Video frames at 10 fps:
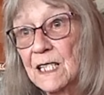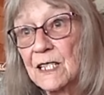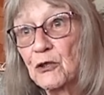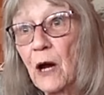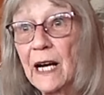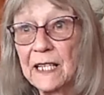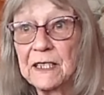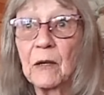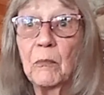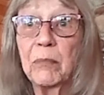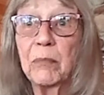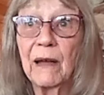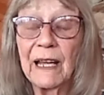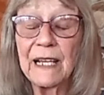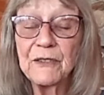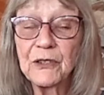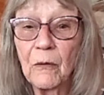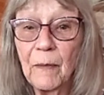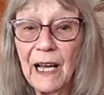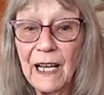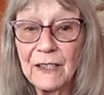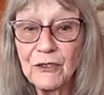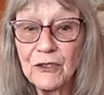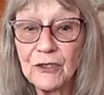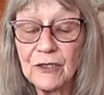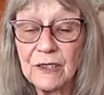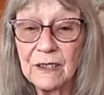try not to complain so much.